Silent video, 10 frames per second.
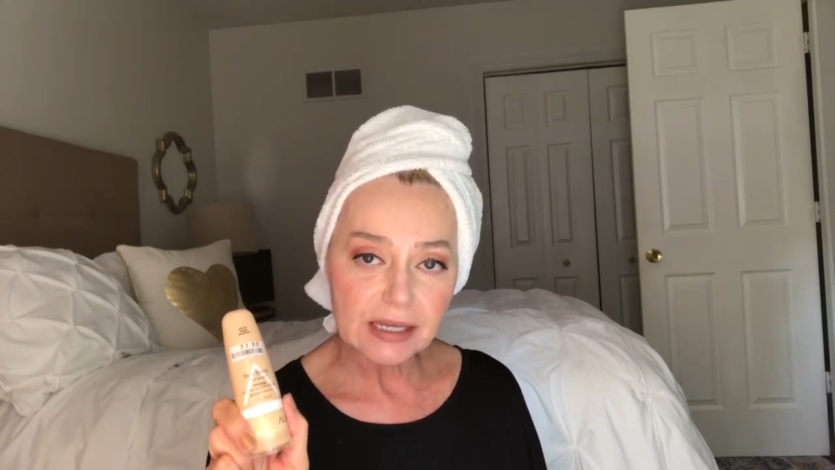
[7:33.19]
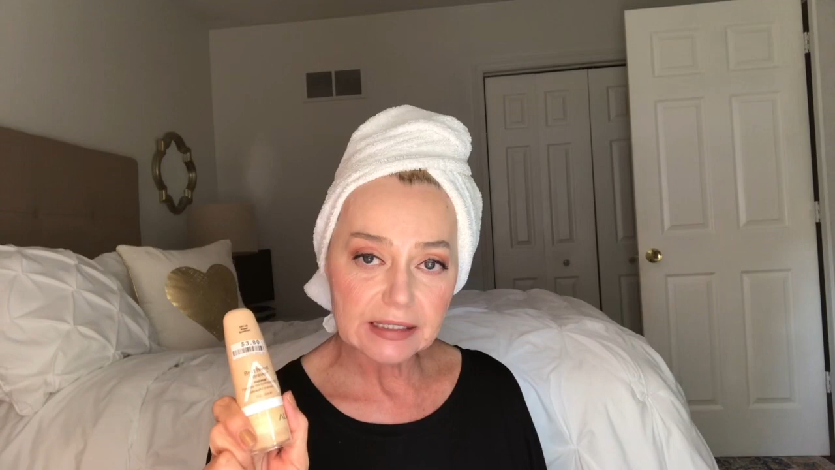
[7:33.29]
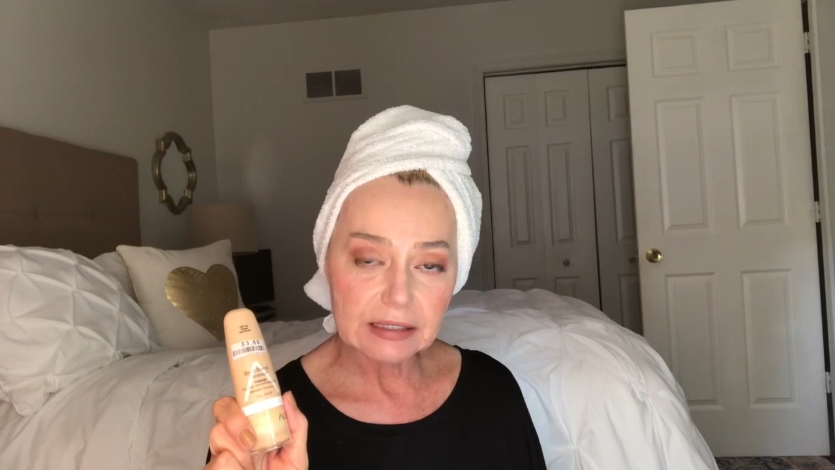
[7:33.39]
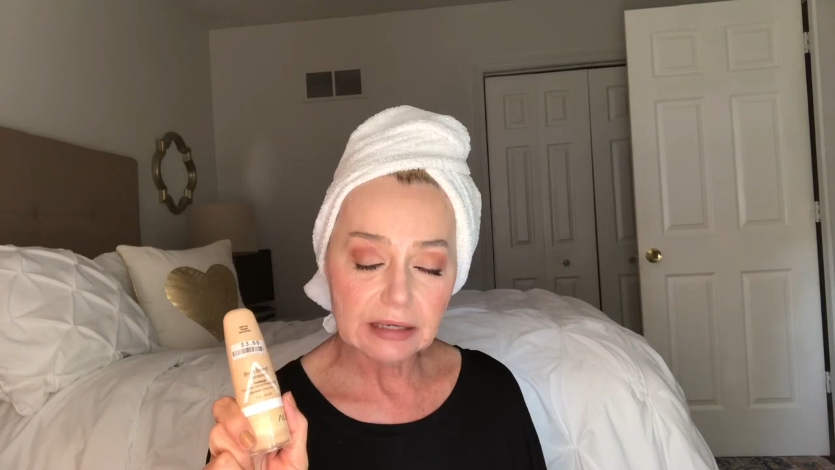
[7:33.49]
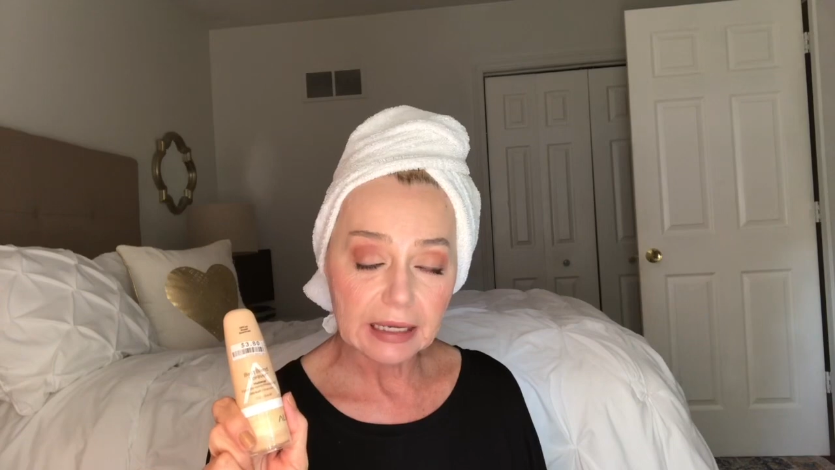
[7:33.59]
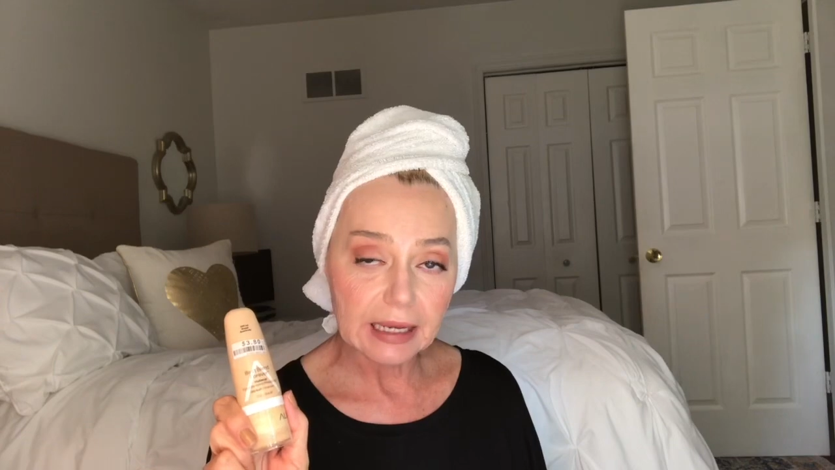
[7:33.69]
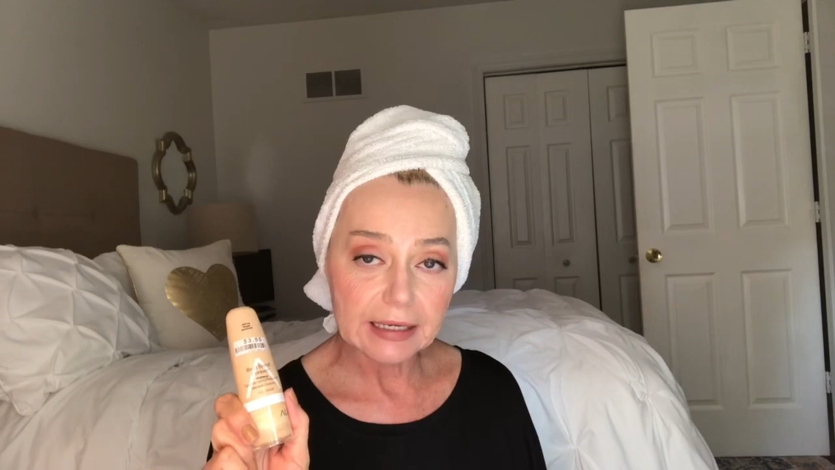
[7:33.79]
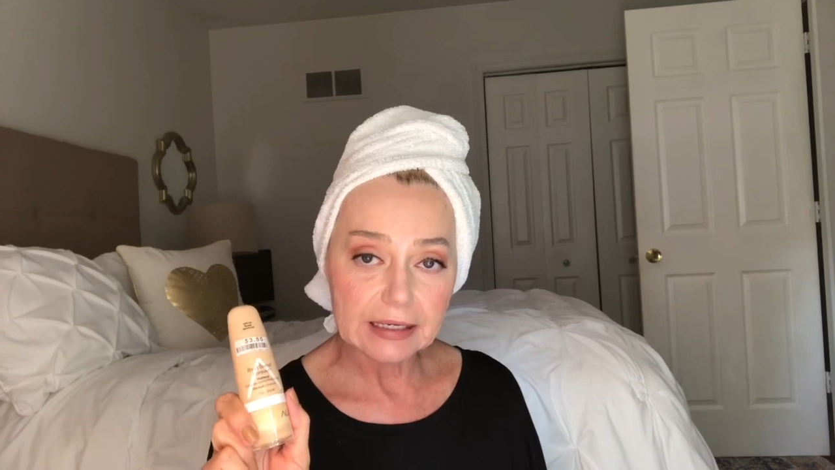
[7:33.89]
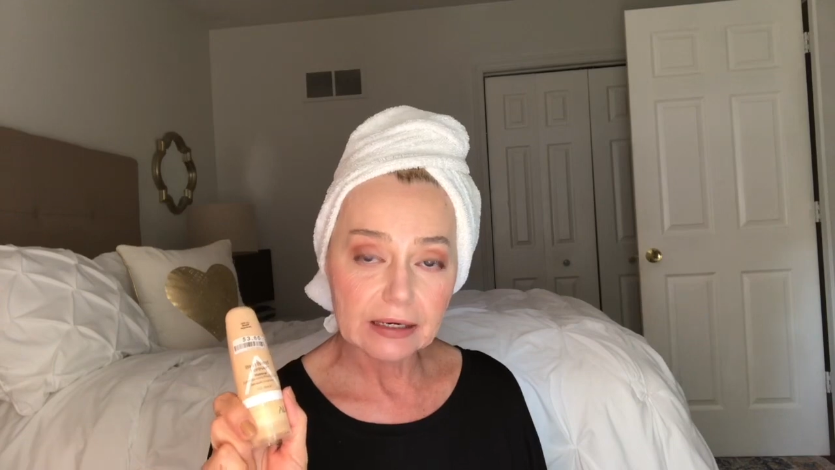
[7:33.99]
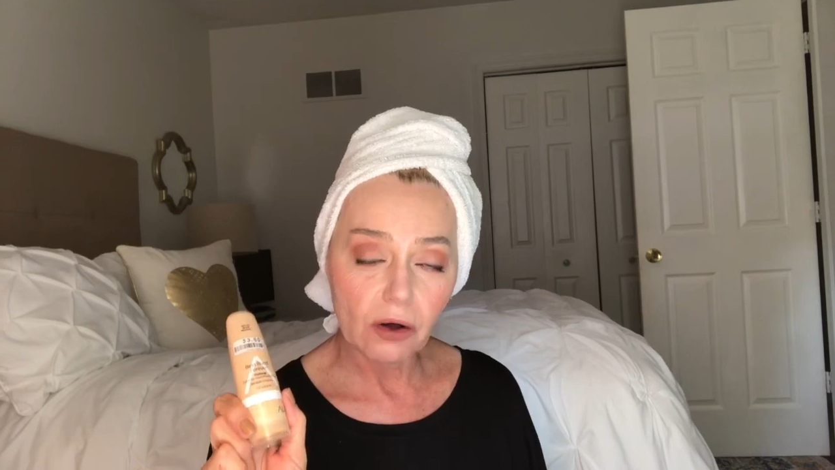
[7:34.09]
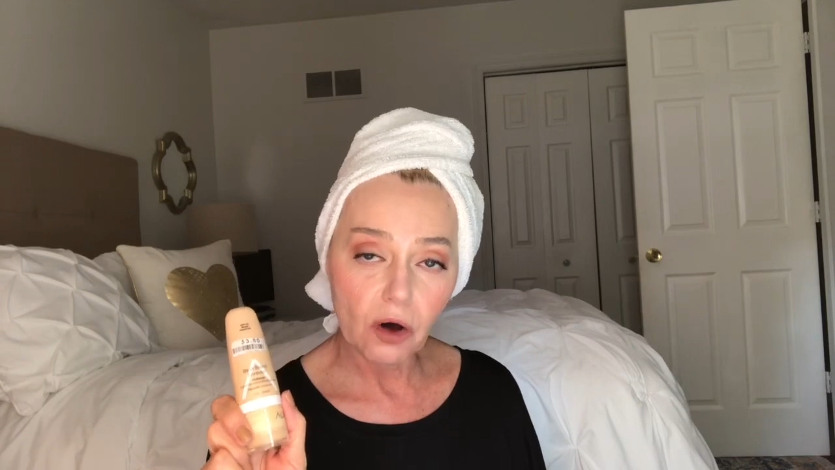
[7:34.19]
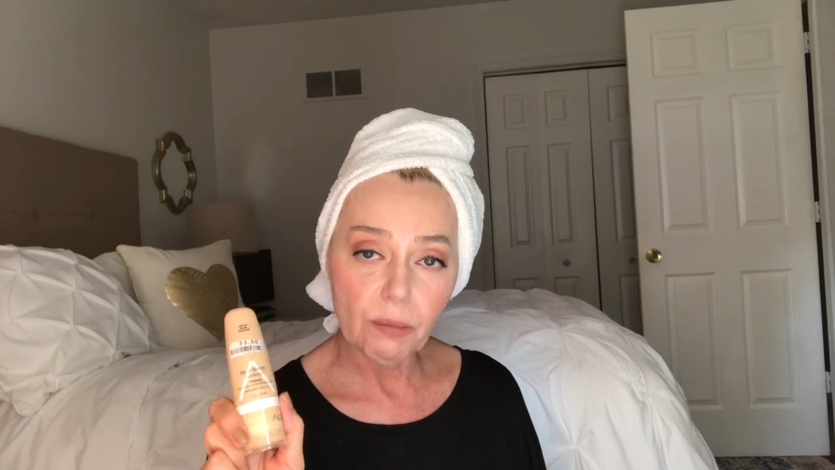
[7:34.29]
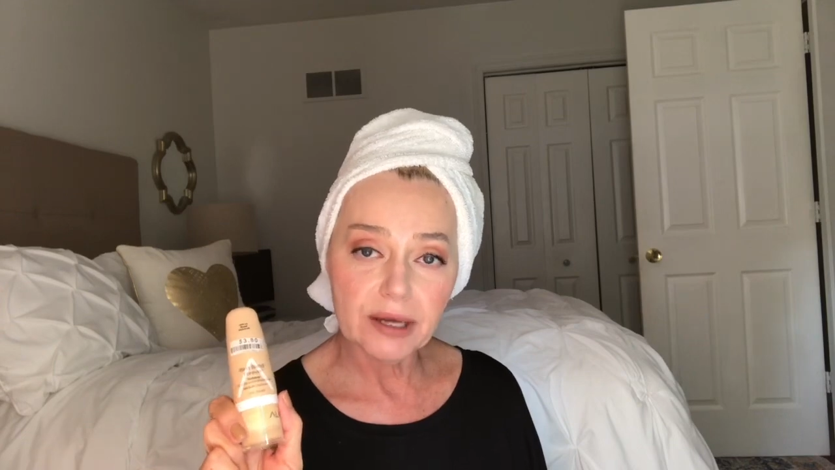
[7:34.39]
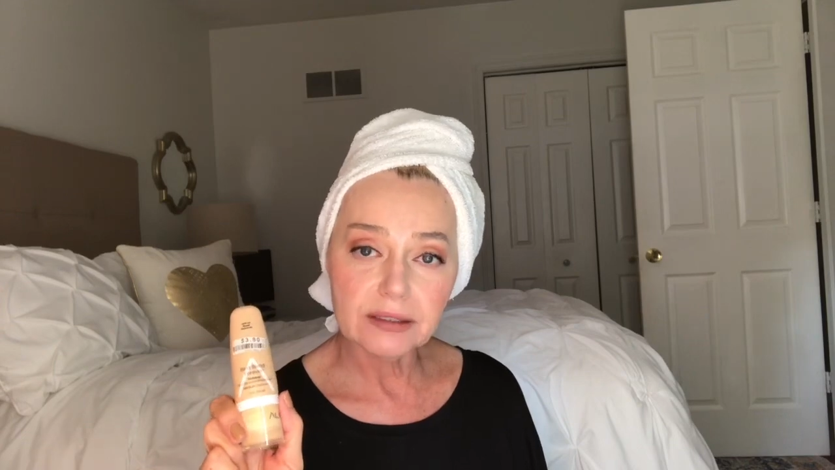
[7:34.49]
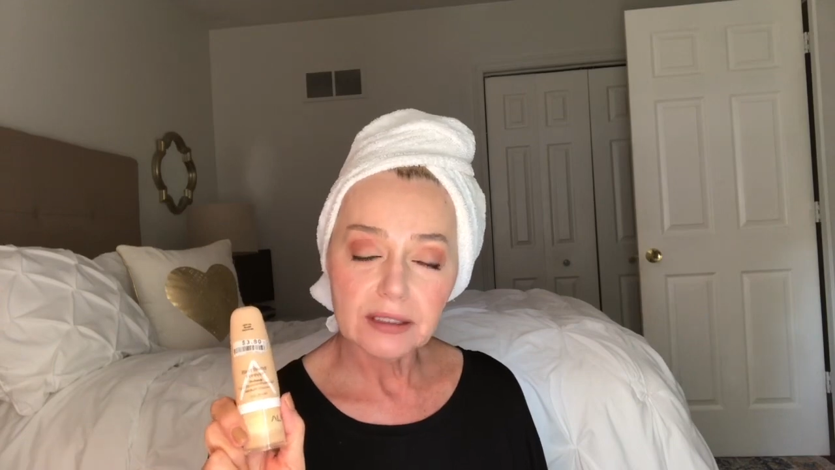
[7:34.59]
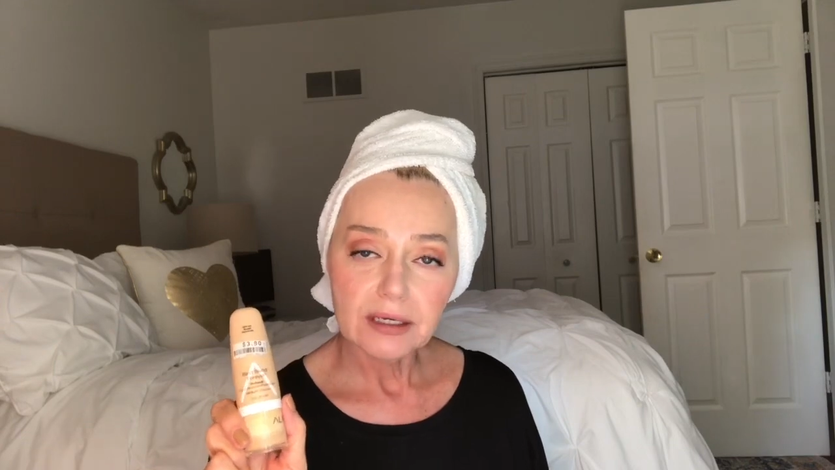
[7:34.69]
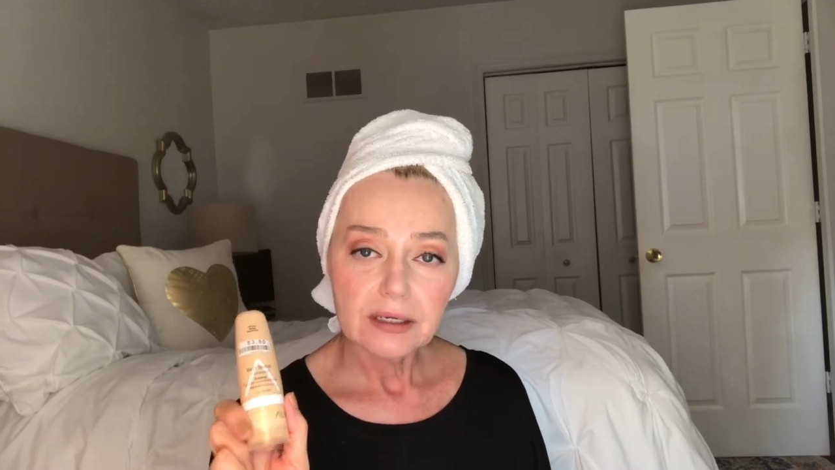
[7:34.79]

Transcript: I did not like it at all, but